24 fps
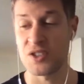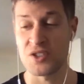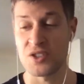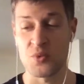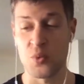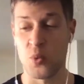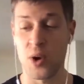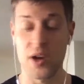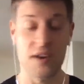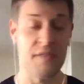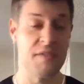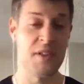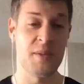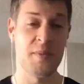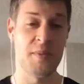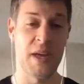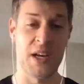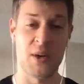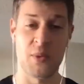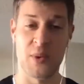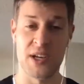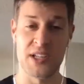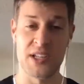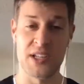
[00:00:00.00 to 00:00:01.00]
just one of the
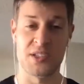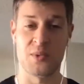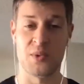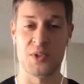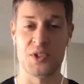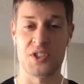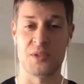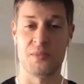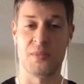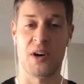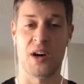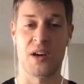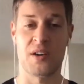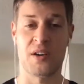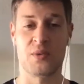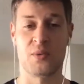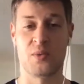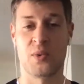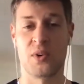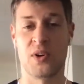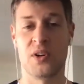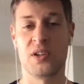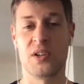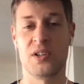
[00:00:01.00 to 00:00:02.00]
many ways in which the
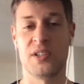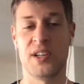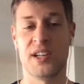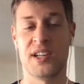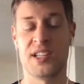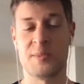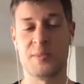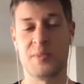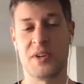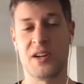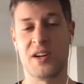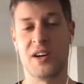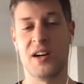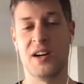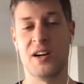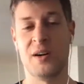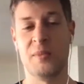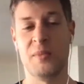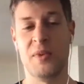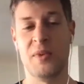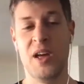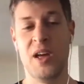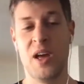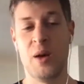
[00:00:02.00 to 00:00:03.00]
modern world has
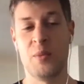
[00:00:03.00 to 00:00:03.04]
become